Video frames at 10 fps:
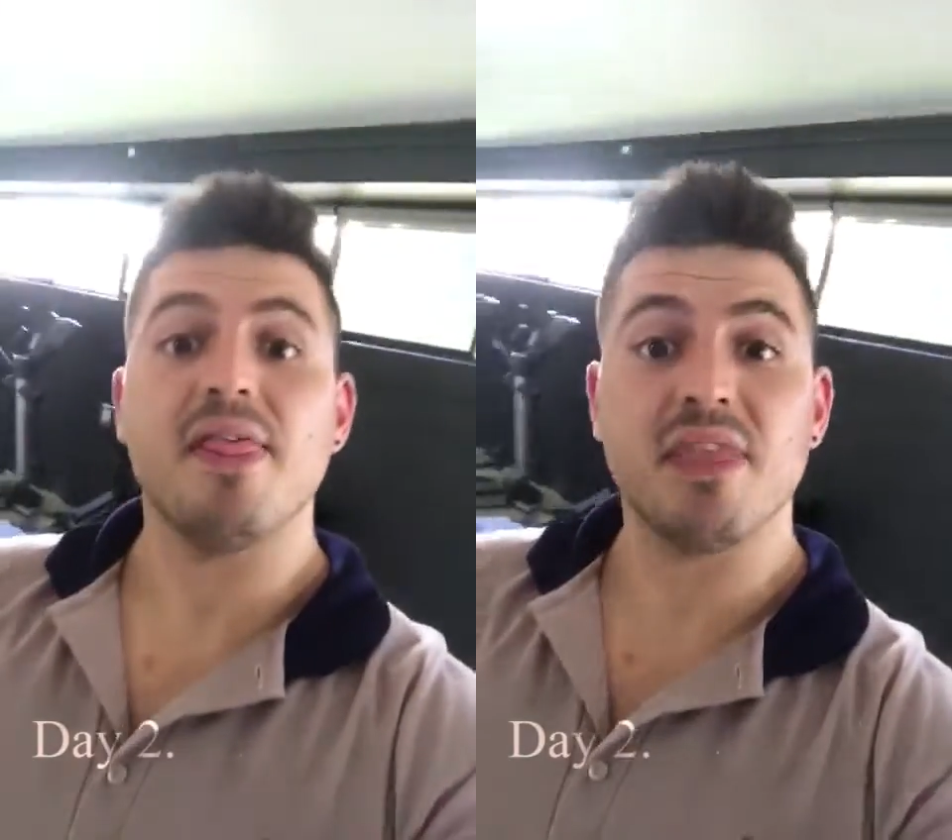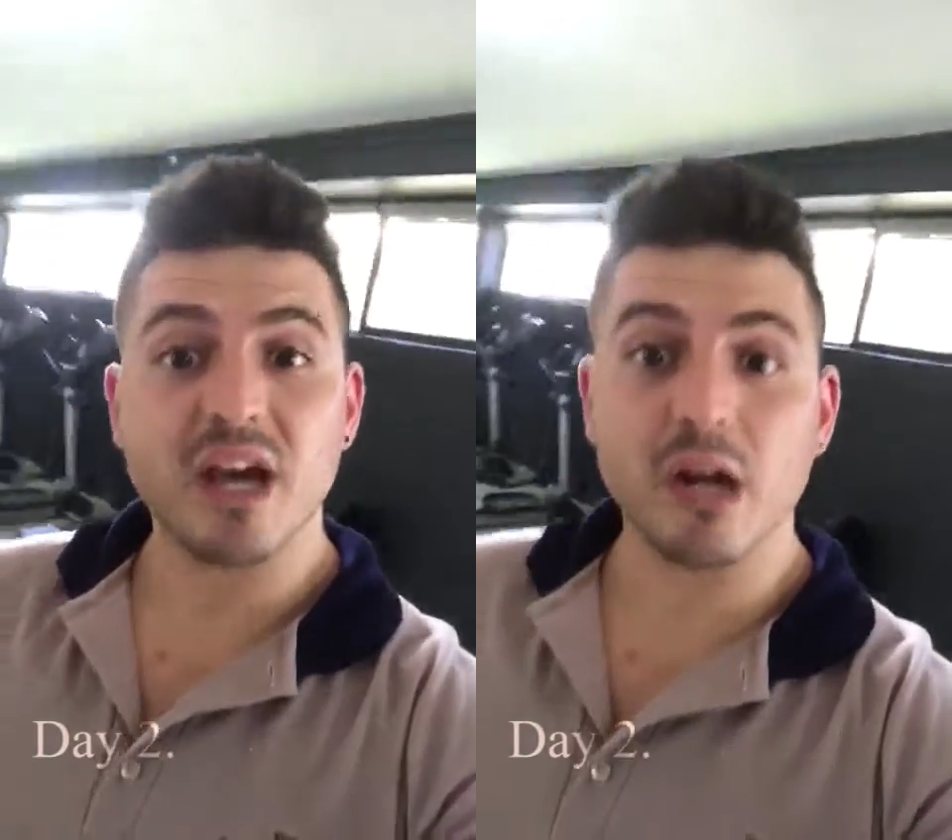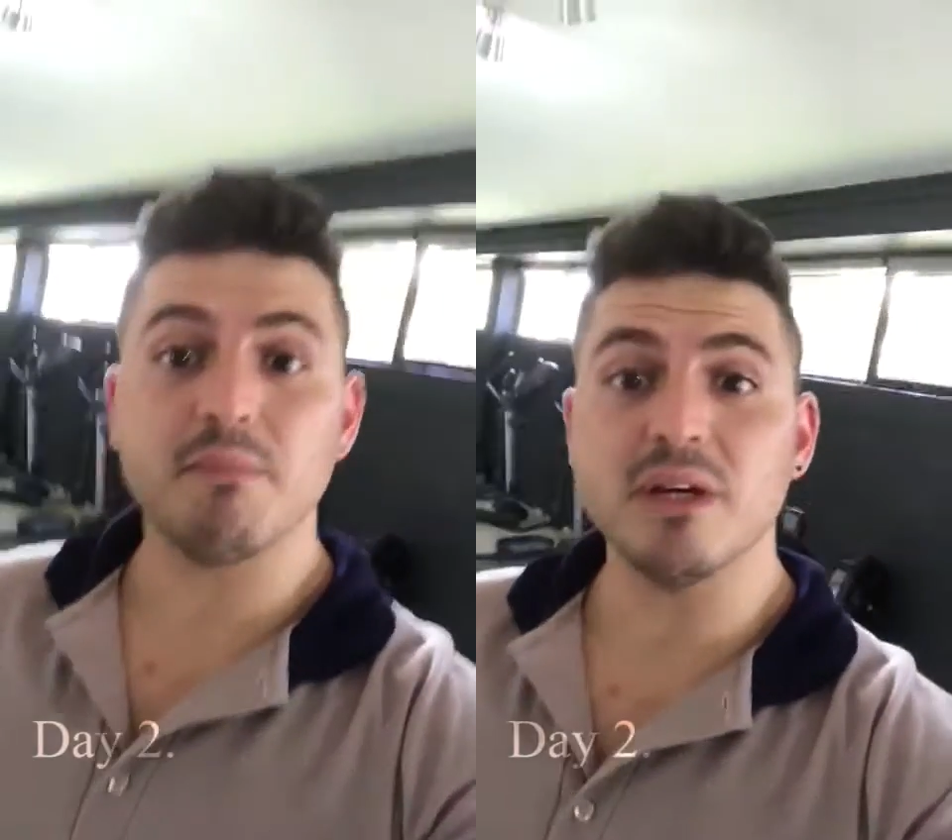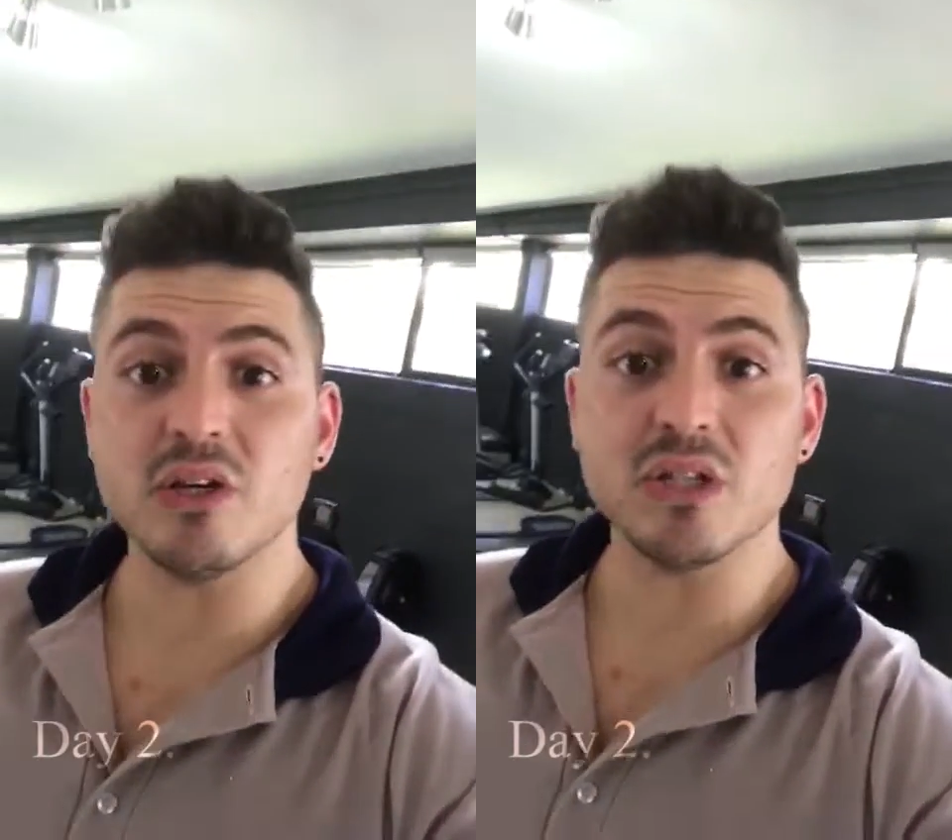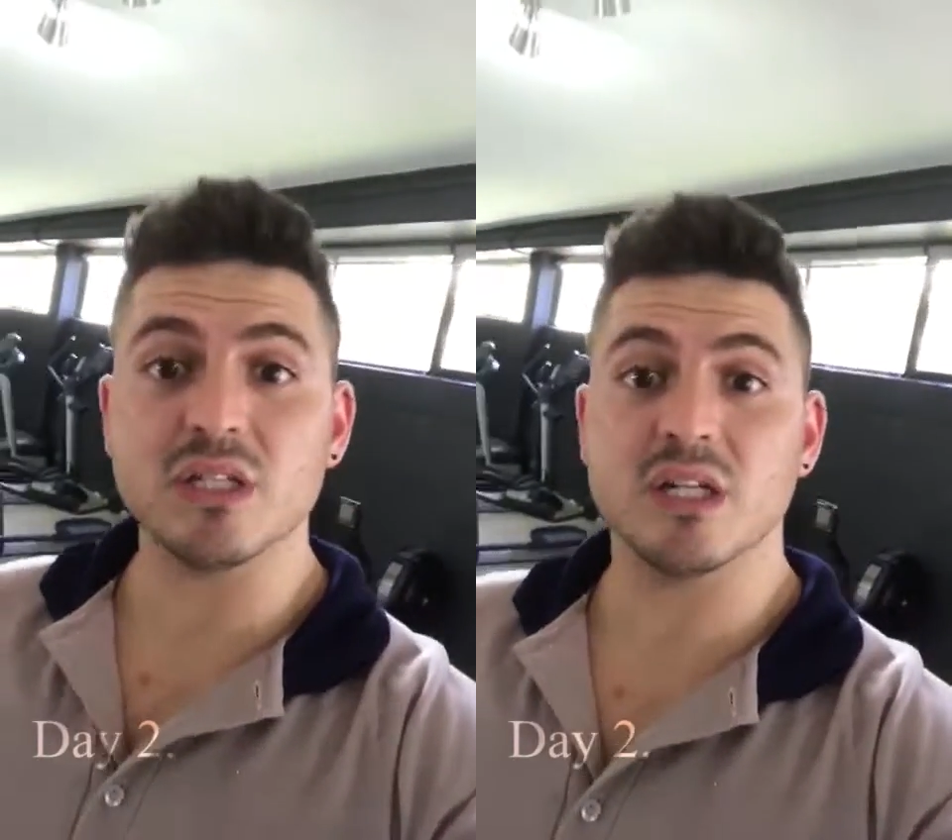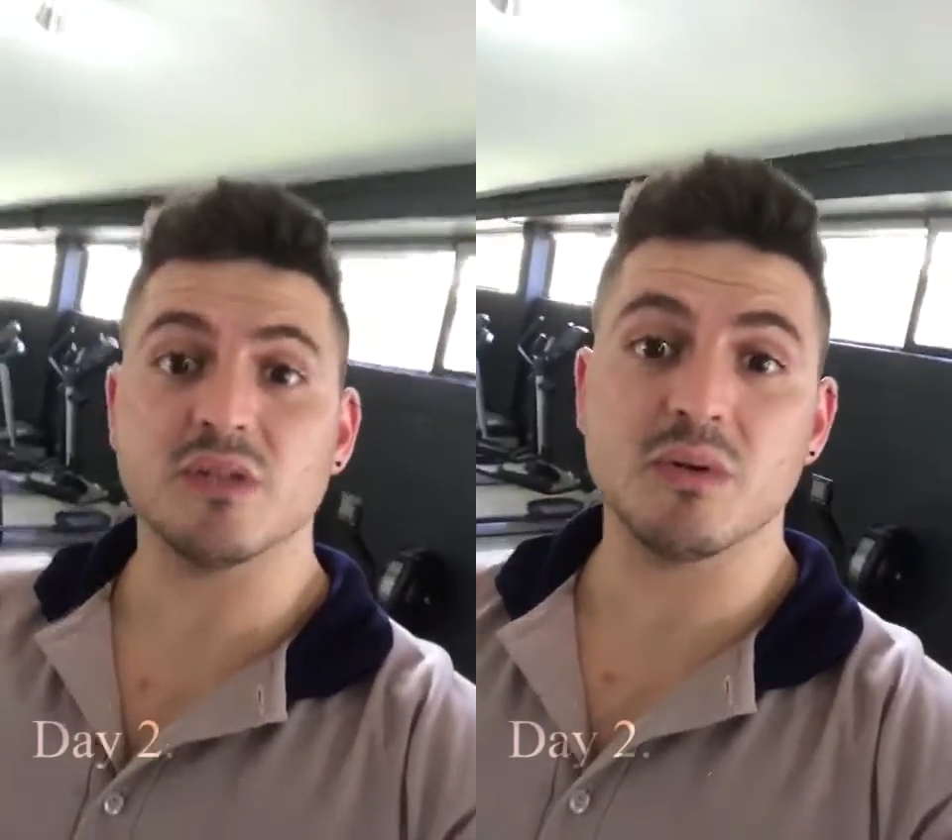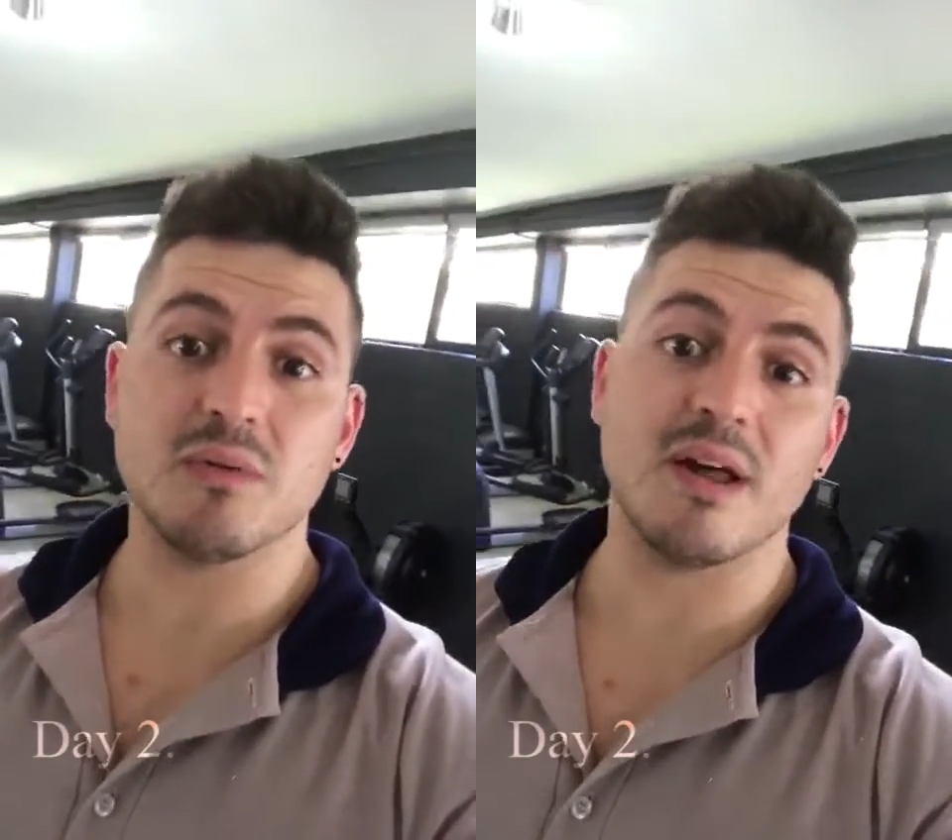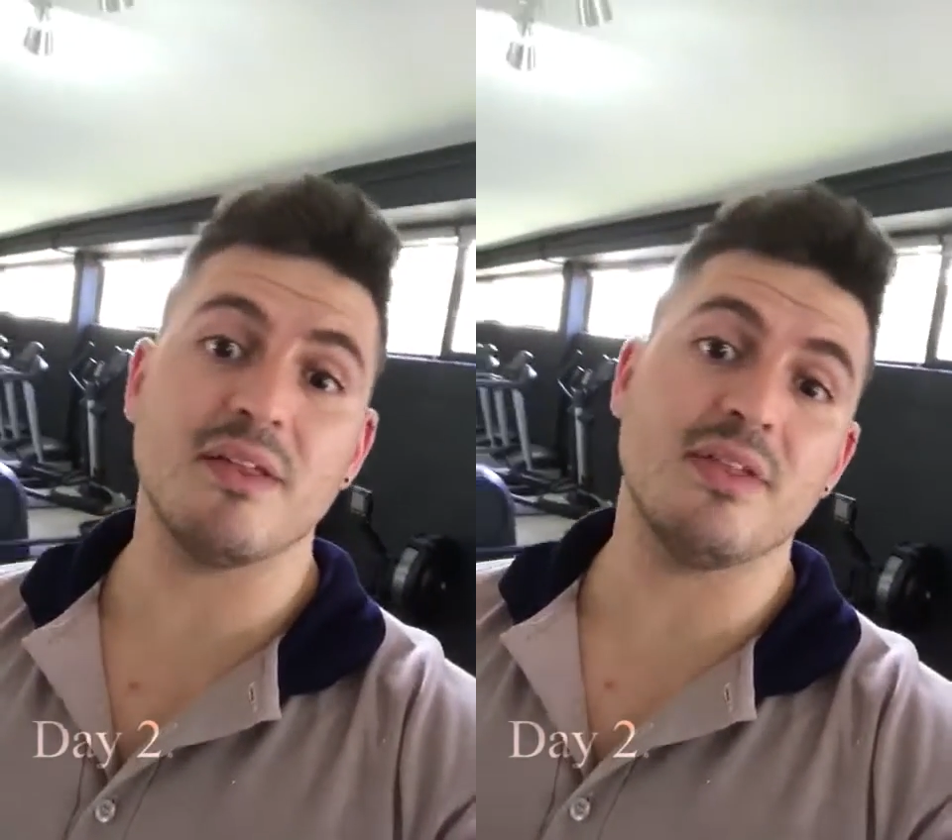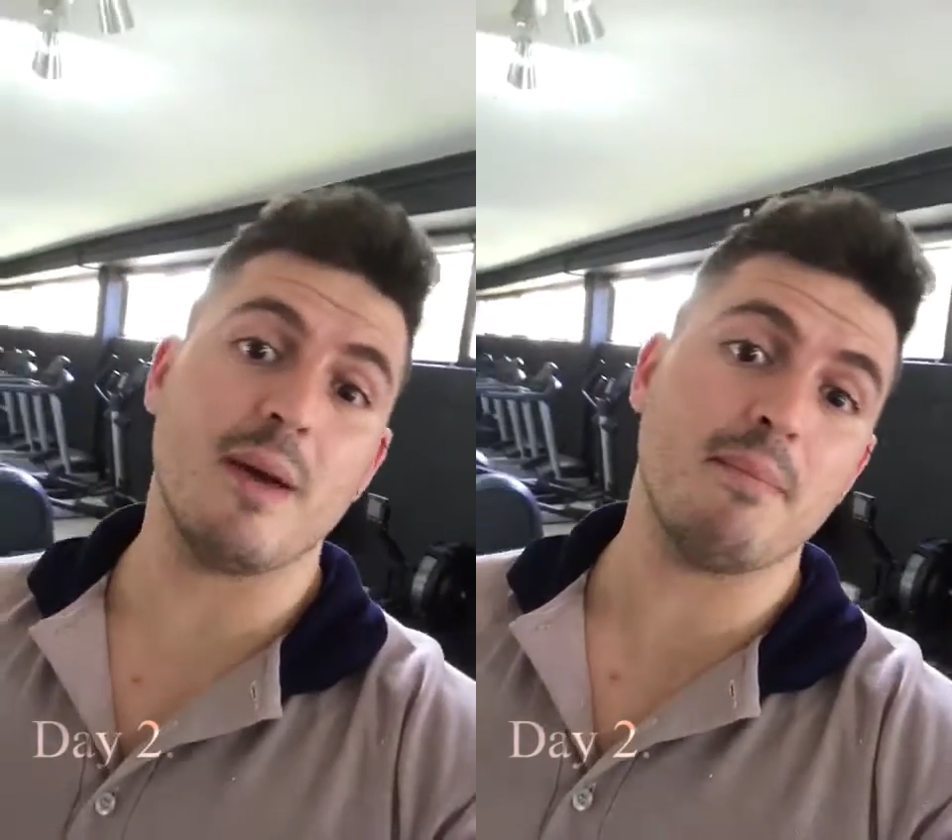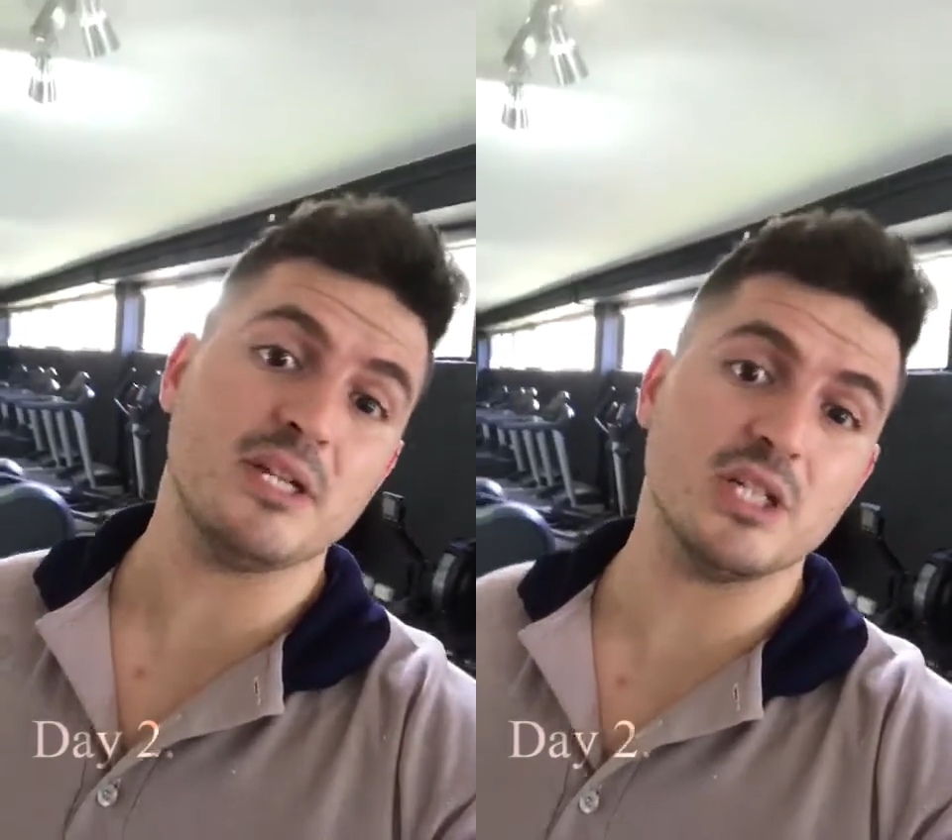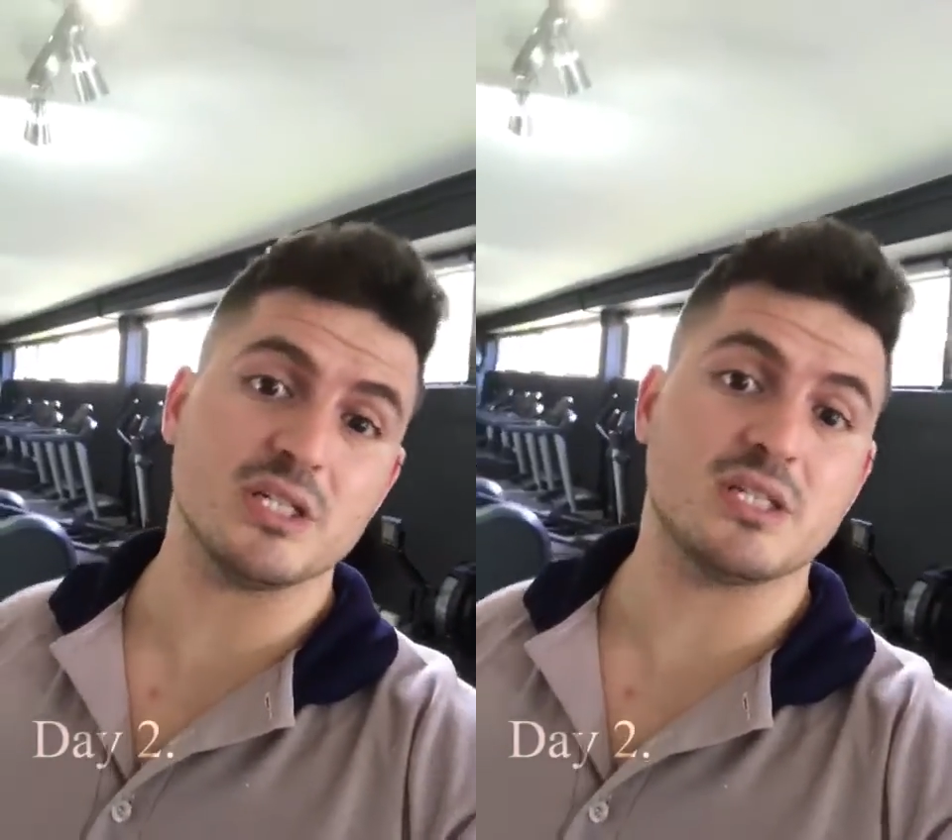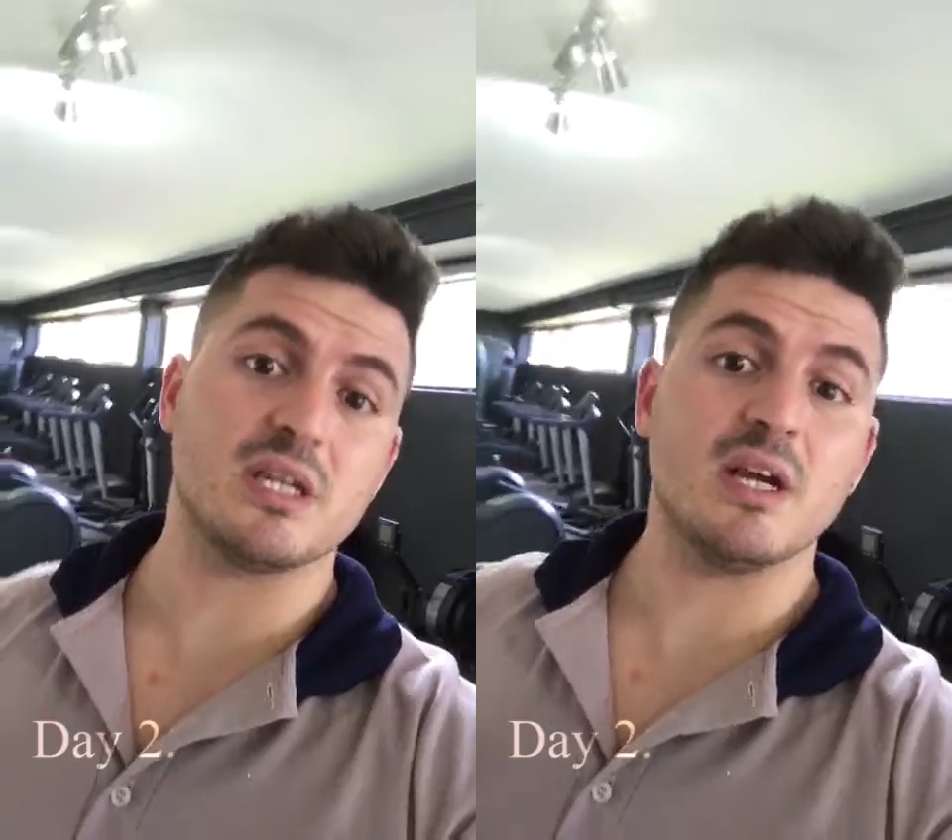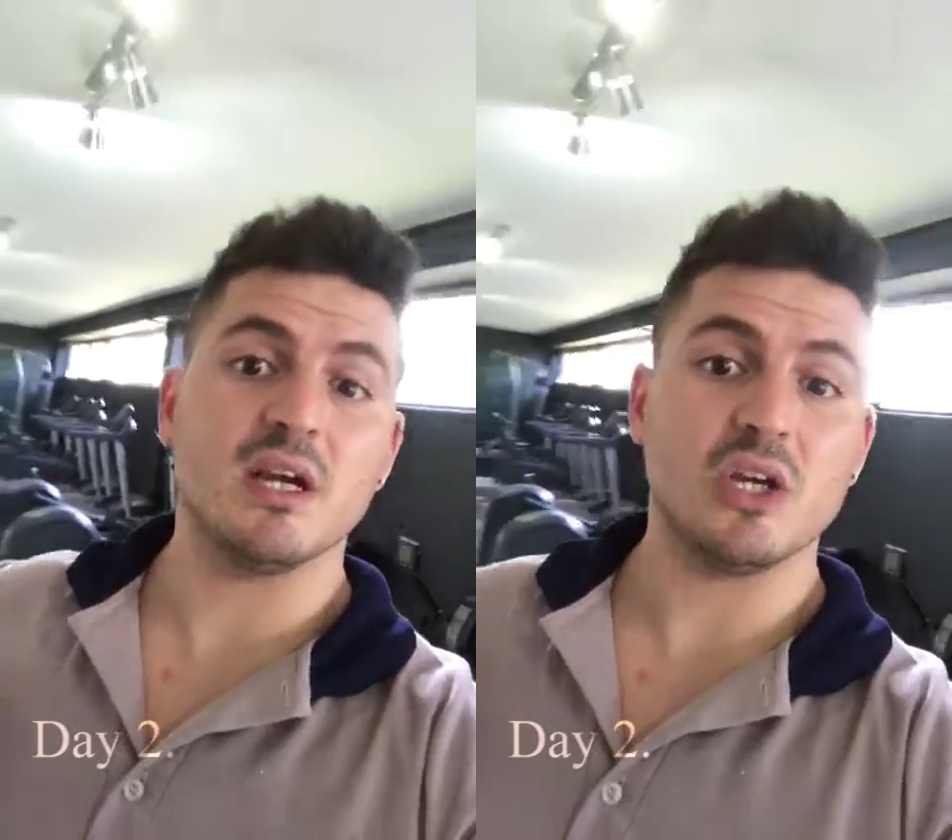they're gonna be using it, so we'd rather that be just,